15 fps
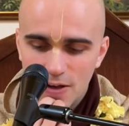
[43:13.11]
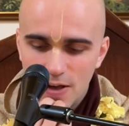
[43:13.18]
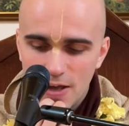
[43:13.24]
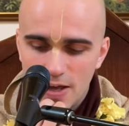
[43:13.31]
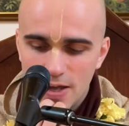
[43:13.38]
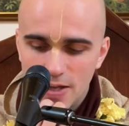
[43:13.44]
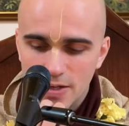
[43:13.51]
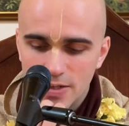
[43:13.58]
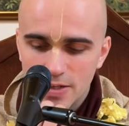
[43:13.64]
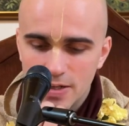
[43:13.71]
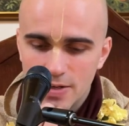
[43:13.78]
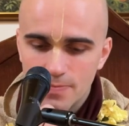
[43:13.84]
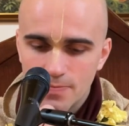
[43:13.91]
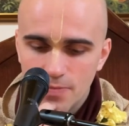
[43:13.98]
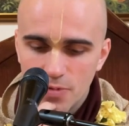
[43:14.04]
and
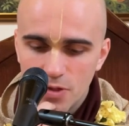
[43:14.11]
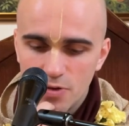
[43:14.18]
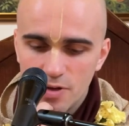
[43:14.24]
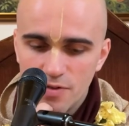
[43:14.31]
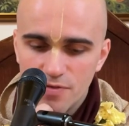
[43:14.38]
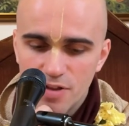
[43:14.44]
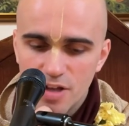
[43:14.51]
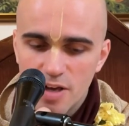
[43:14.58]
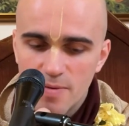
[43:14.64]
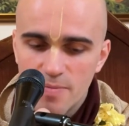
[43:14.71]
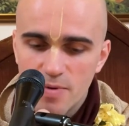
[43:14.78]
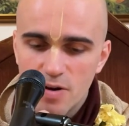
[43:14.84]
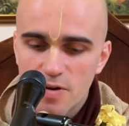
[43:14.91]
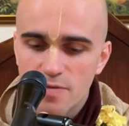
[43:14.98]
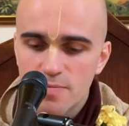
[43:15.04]
3 of
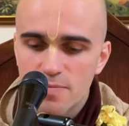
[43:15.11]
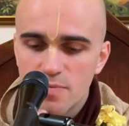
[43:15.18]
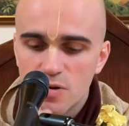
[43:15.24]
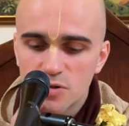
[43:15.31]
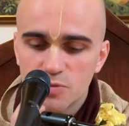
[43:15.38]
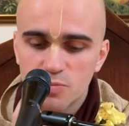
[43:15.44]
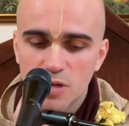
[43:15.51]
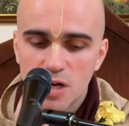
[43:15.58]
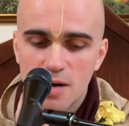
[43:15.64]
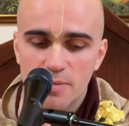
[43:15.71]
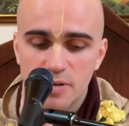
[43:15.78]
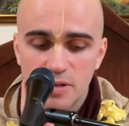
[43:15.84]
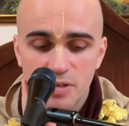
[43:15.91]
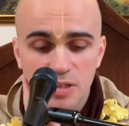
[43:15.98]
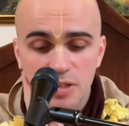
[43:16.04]
them are most
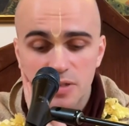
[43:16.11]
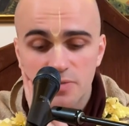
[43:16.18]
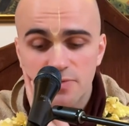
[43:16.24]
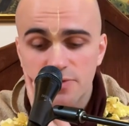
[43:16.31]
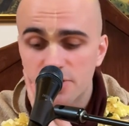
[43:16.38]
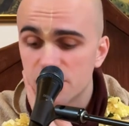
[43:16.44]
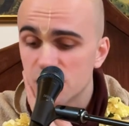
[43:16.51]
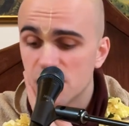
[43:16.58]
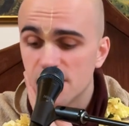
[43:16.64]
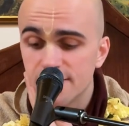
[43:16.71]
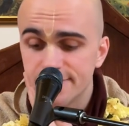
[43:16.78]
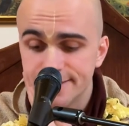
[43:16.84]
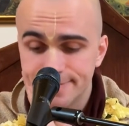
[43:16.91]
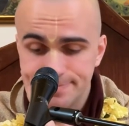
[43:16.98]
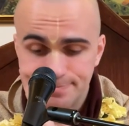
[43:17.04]
prominent in
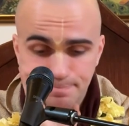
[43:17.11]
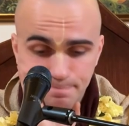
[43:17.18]
Vrindavan.